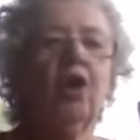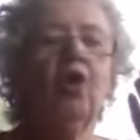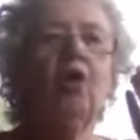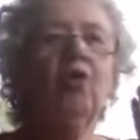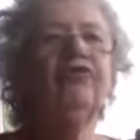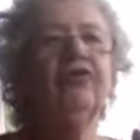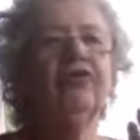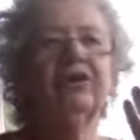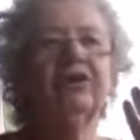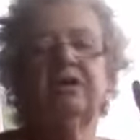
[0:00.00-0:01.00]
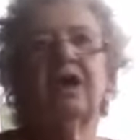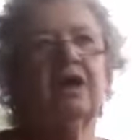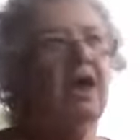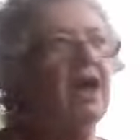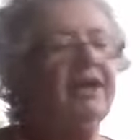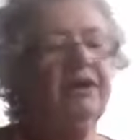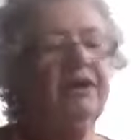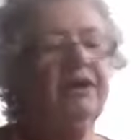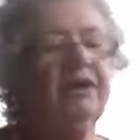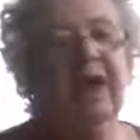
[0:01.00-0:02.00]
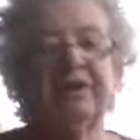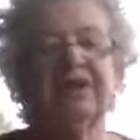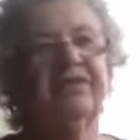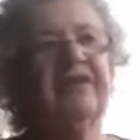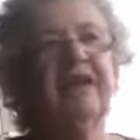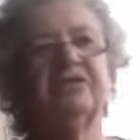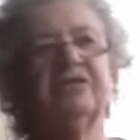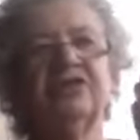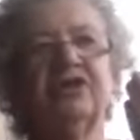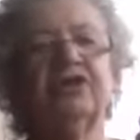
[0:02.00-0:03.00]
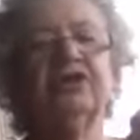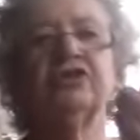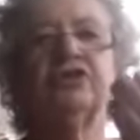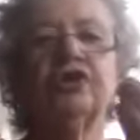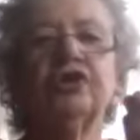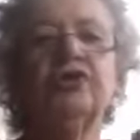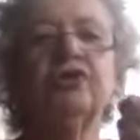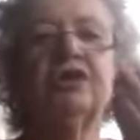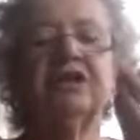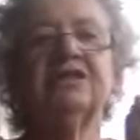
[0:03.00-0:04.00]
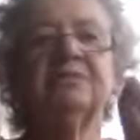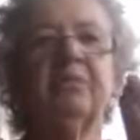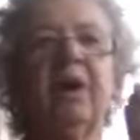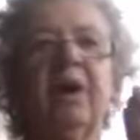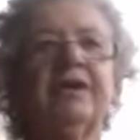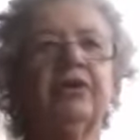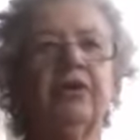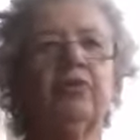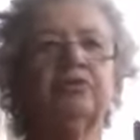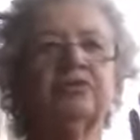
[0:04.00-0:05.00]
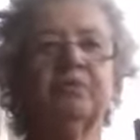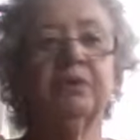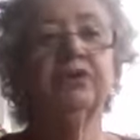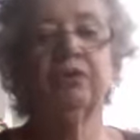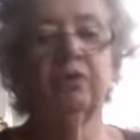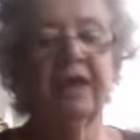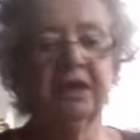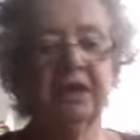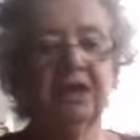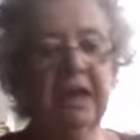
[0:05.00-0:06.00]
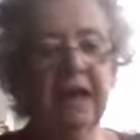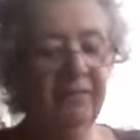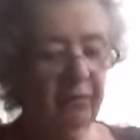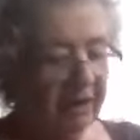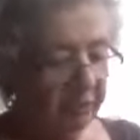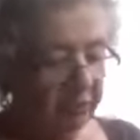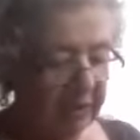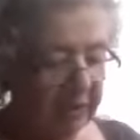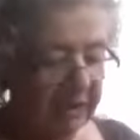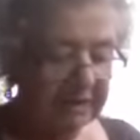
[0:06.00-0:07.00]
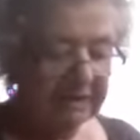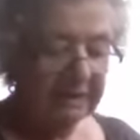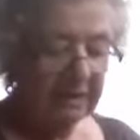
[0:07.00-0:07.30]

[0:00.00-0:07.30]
over, I don't know how many thousands of years, turned these pine cones blue. And he gave me a piece.